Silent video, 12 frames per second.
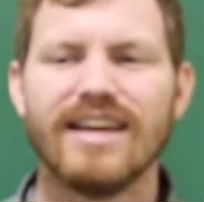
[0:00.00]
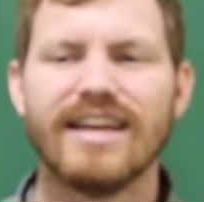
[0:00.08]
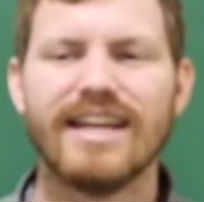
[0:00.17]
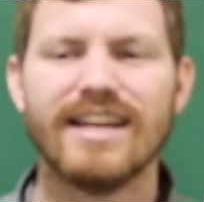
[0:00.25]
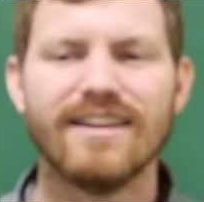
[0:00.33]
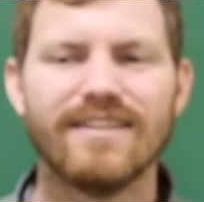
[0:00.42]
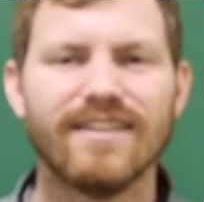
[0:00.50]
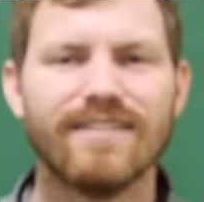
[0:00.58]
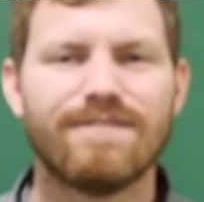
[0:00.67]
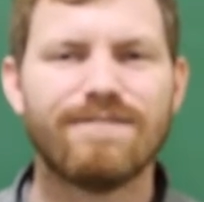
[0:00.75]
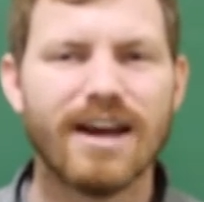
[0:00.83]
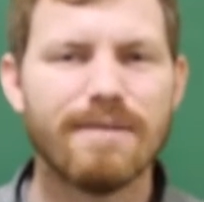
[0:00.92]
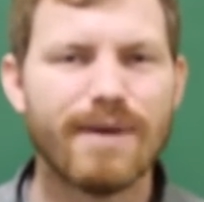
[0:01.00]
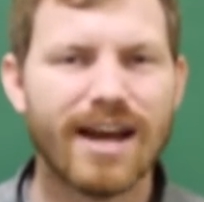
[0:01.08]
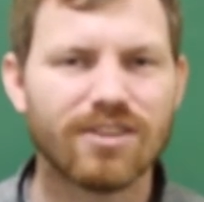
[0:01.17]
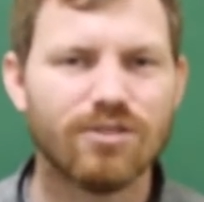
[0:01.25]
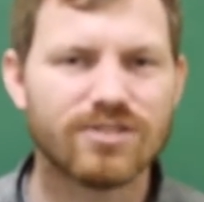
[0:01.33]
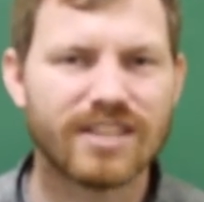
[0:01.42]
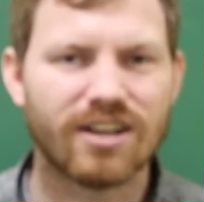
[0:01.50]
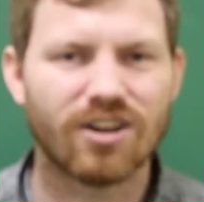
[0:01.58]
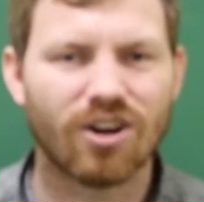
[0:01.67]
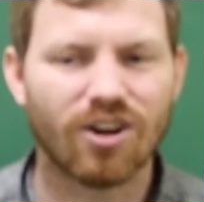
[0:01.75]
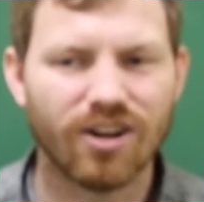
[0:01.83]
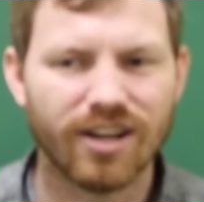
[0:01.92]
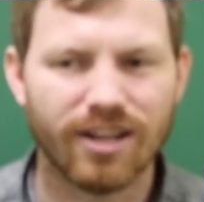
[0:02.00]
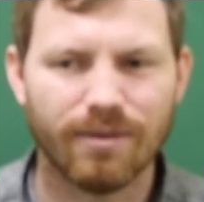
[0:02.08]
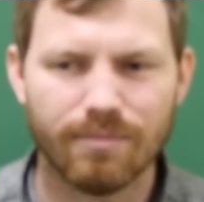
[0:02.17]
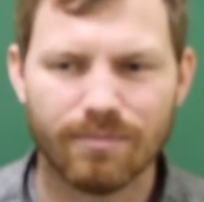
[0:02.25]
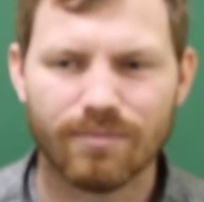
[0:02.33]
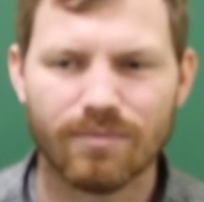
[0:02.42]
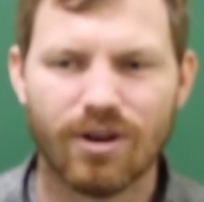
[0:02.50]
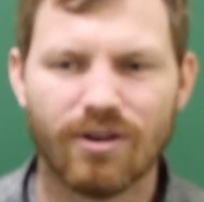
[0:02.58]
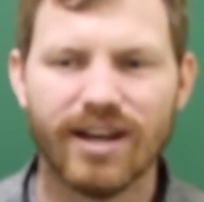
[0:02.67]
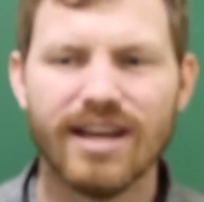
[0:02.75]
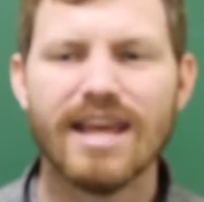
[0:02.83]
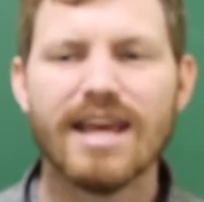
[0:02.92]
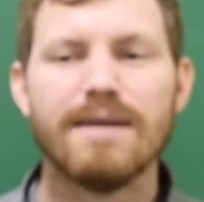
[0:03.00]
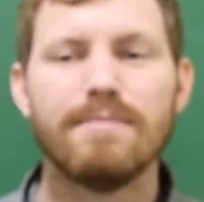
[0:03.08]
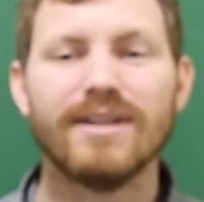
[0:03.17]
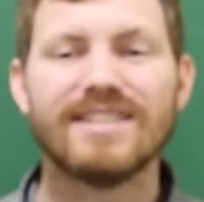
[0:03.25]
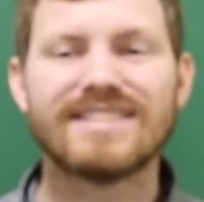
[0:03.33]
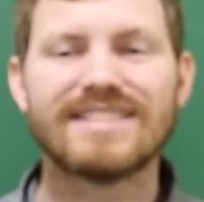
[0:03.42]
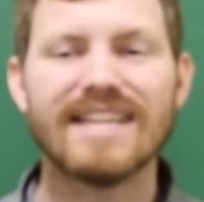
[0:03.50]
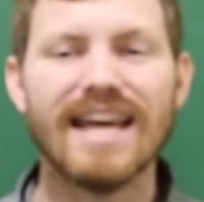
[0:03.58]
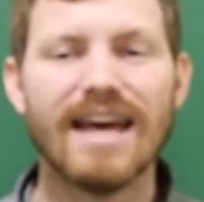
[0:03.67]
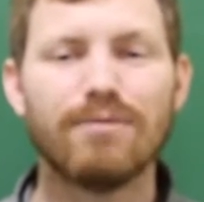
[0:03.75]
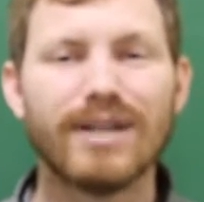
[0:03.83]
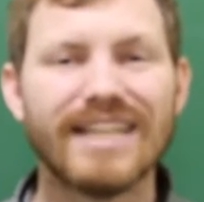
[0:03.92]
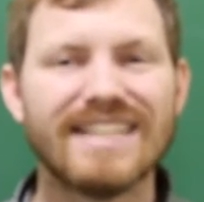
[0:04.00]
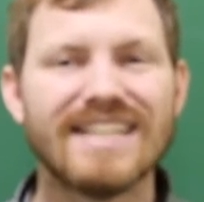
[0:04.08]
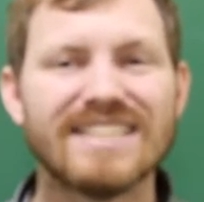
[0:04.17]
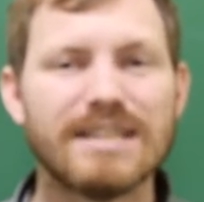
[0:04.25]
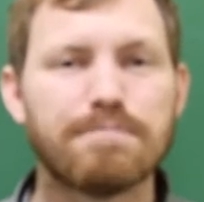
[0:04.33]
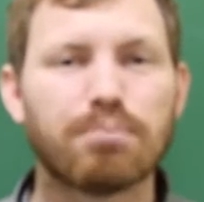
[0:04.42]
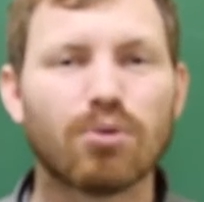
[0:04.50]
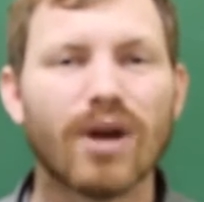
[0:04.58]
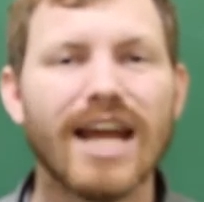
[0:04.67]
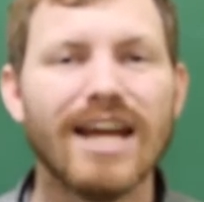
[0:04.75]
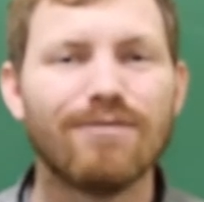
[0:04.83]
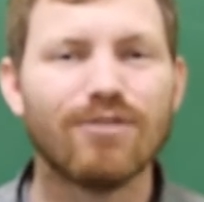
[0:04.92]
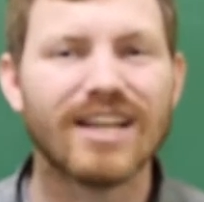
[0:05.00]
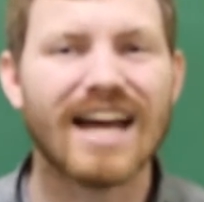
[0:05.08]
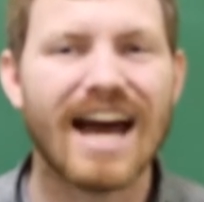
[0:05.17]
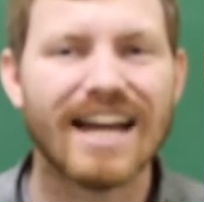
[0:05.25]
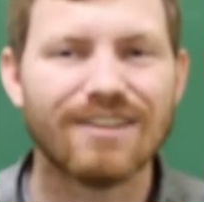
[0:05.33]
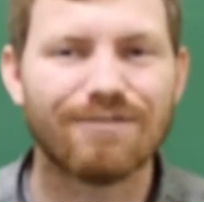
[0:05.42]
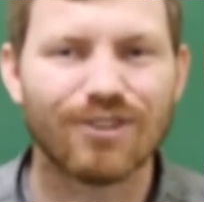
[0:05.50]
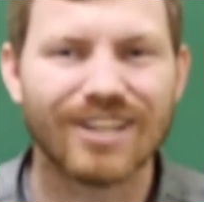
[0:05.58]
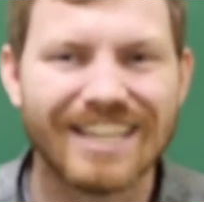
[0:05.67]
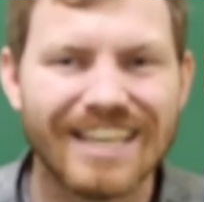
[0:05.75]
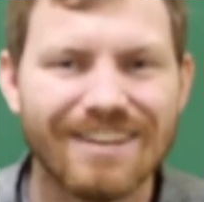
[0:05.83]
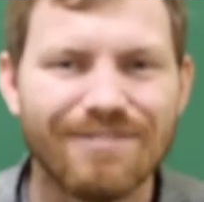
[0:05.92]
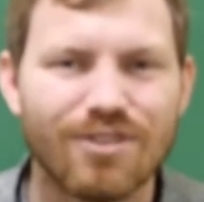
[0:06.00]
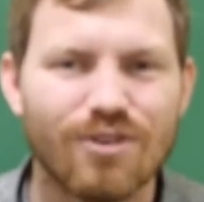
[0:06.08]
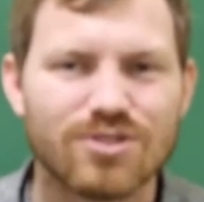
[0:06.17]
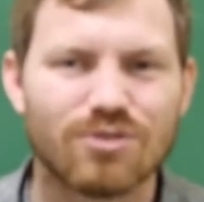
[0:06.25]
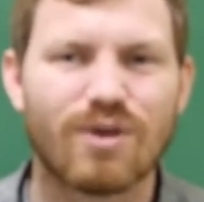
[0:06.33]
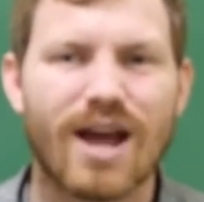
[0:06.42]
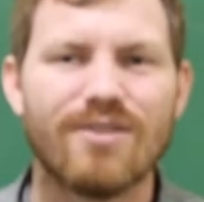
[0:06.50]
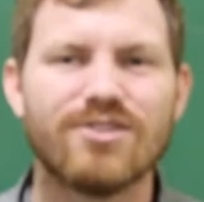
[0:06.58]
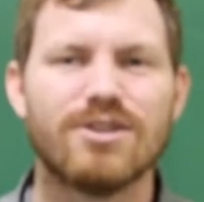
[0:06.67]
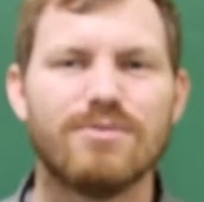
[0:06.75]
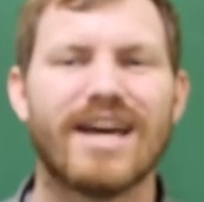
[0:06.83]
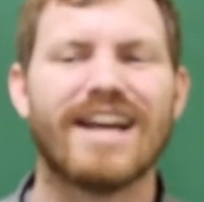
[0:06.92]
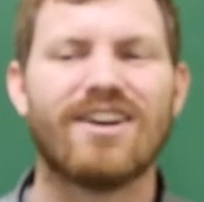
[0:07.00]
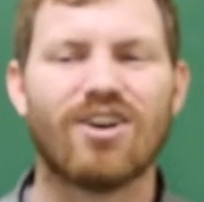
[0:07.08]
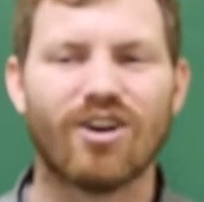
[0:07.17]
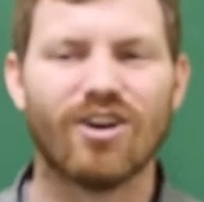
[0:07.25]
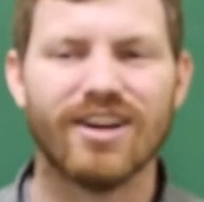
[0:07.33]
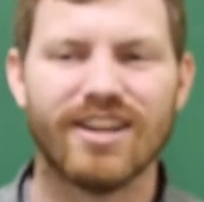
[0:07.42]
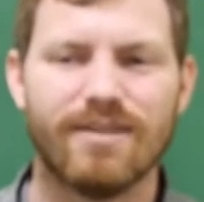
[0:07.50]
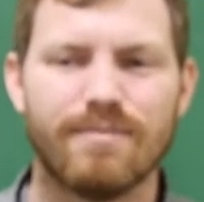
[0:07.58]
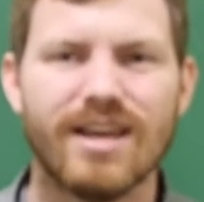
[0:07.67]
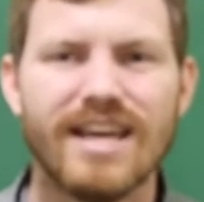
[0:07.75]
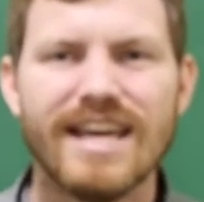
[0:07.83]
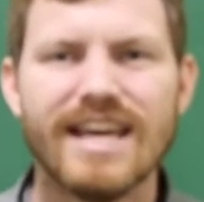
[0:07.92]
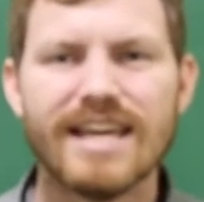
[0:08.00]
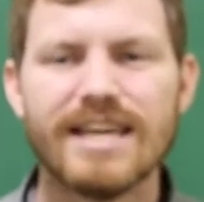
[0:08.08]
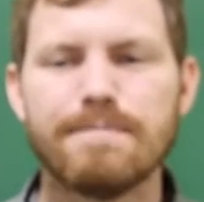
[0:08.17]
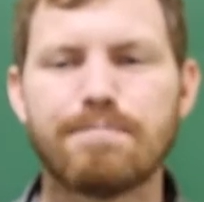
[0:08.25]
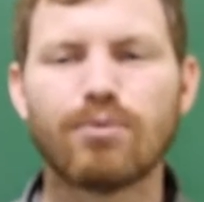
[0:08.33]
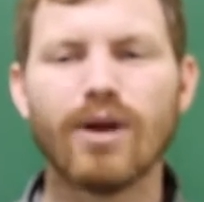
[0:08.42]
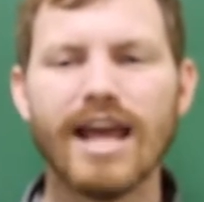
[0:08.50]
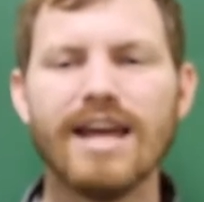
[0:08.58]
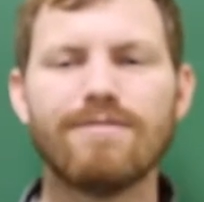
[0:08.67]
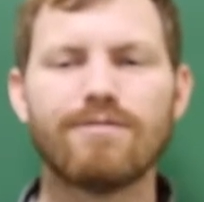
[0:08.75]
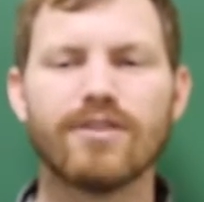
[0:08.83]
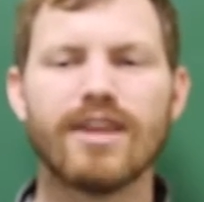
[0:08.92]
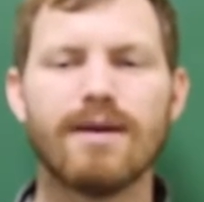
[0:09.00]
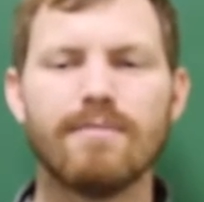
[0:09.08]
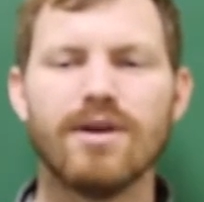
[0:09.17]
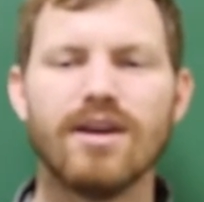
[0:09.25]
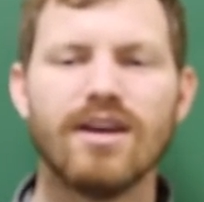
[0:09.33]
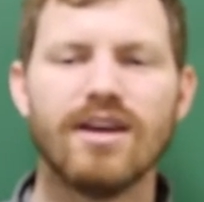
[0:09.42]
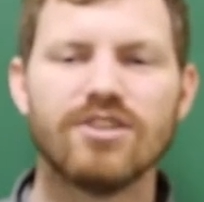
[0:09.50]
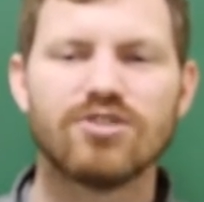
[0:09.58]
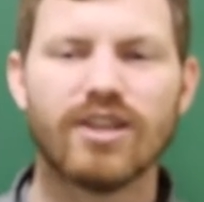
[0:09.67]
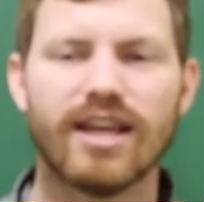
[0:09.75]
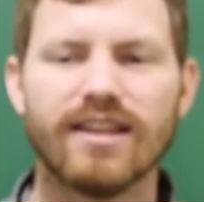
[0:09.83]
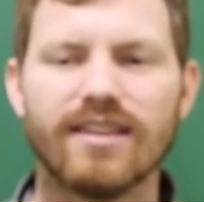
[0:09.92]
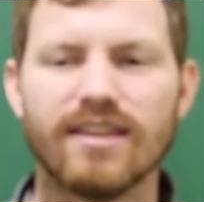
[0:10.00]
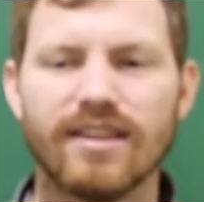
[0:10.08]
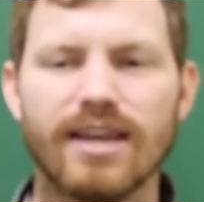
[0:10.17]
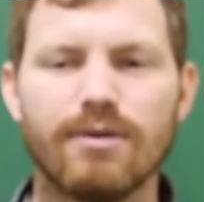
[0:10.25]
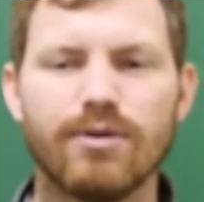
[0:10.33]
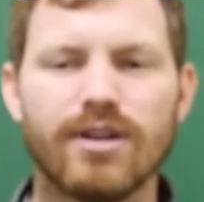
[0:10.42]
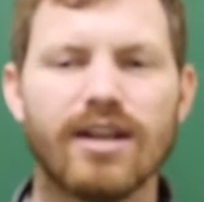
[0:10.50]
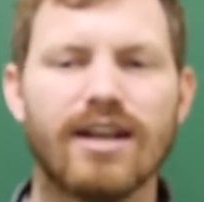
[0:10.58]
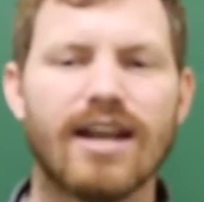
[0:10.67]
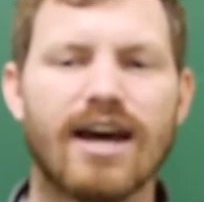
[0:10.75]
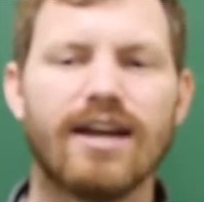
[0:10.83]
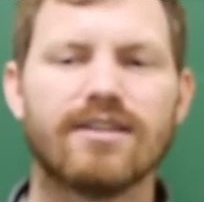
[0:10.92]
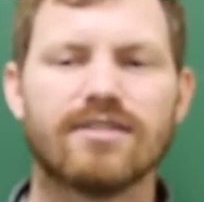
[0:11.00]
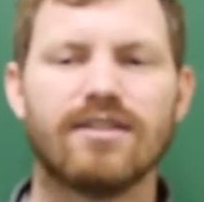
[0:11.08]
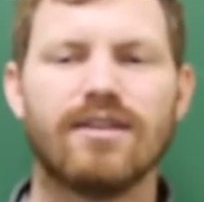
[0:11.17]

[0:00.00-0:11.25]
He didn't fight back those that had hurt him. All right? Instead, what he did is he prayed for God to forgive those around him that had hurt him. He prayed for them so that they would not